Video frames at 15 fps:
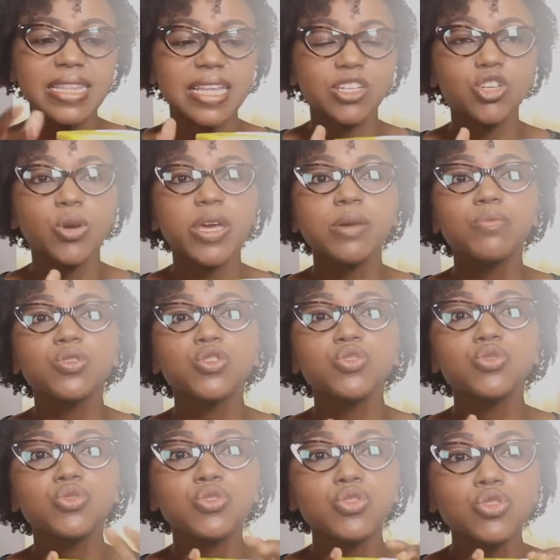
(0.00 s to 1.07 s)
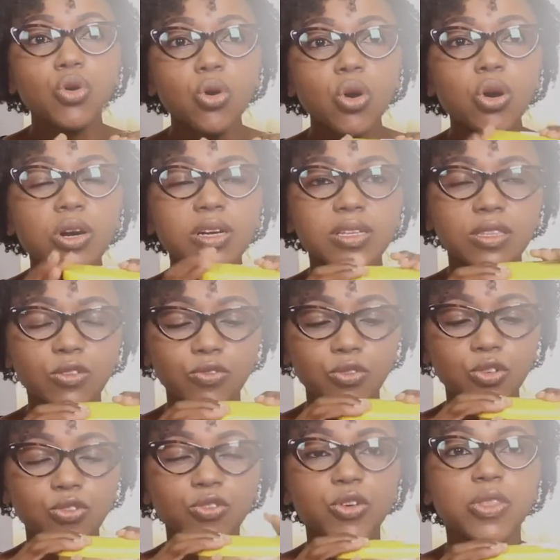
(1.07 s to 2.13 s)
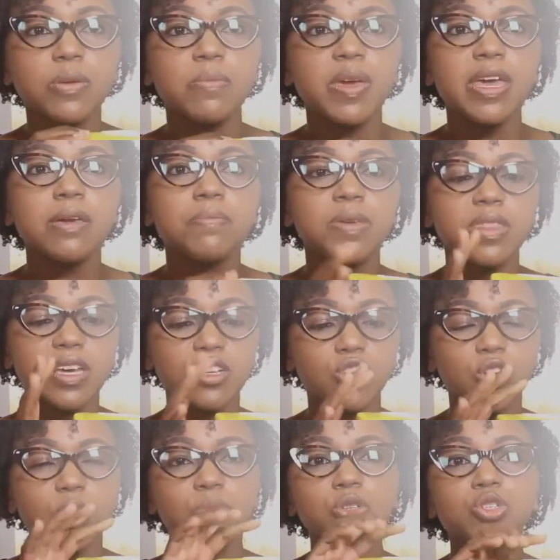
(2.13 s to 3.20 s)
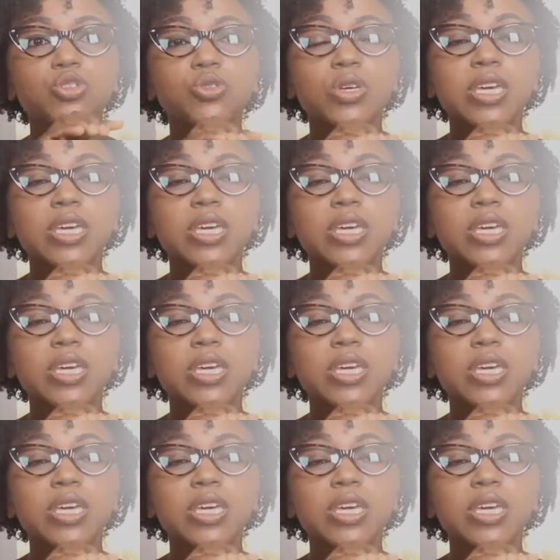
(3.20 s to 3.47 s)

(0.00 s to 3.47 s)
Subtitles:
that you're able to store the food for the baby, that you're able to